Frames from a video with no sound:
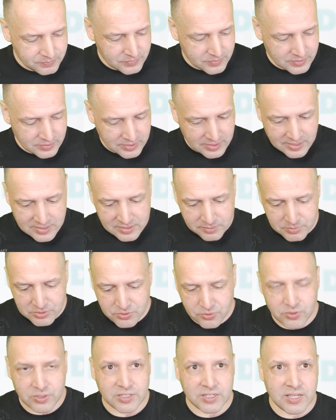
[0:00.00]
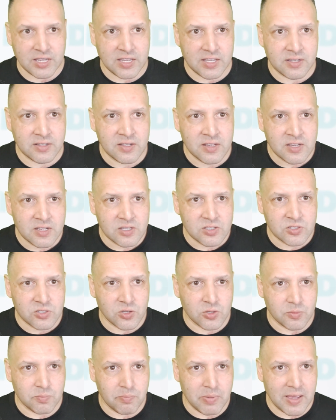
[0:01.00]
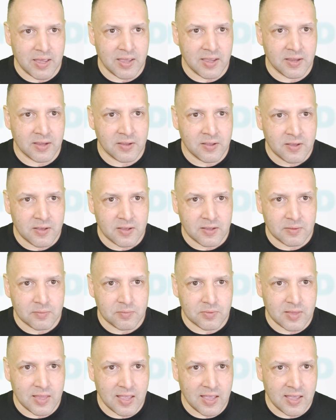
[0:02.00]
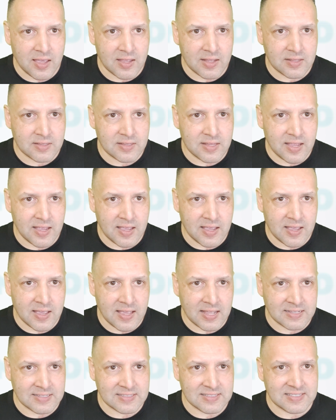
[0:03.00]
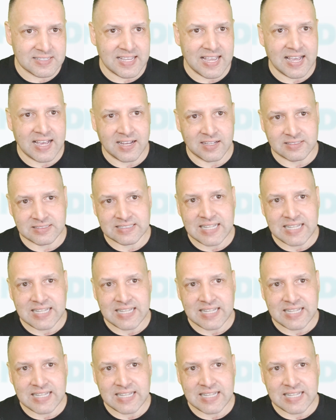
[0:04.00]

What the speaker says: Okay, let me do it again. So bang, there, and down.